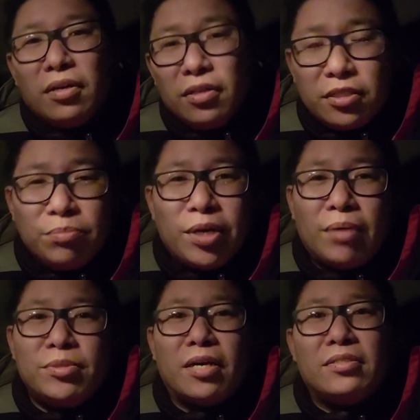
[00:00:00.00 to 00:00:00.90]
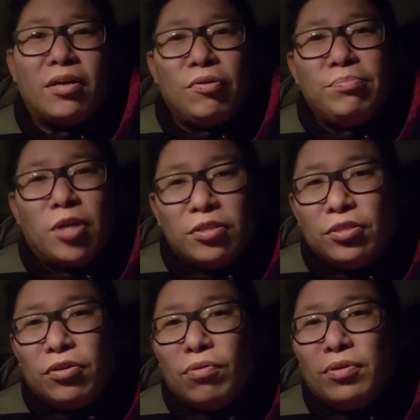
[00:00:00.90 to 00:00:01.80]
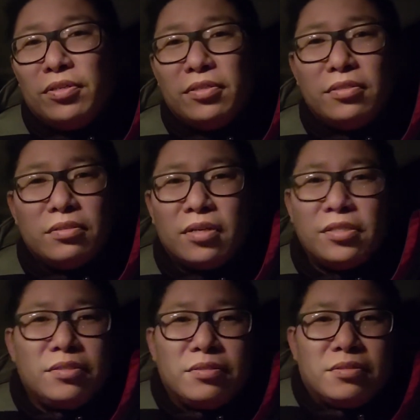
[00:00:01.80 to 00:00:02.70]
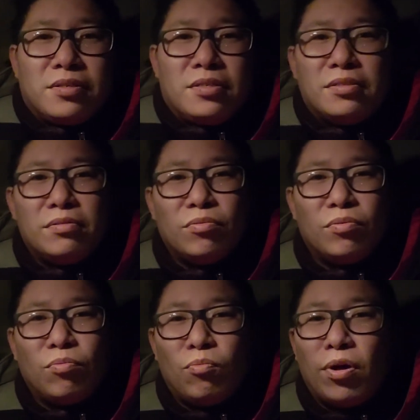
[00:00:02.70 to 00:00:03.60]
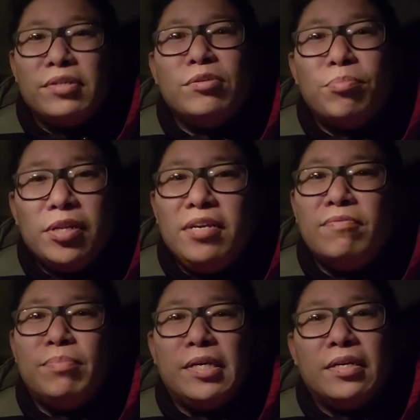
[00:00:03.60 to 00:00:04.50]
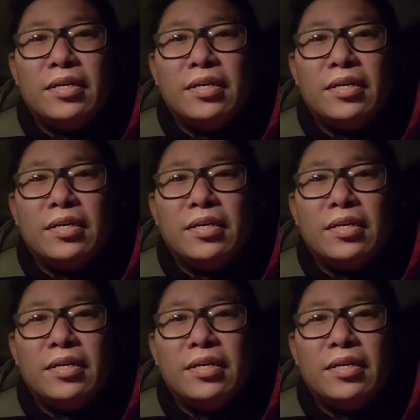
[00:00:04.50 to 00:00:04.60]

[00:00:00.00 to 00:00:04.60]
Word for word: Sometimes I tell him not to go and doesn't doesn't want to believe me.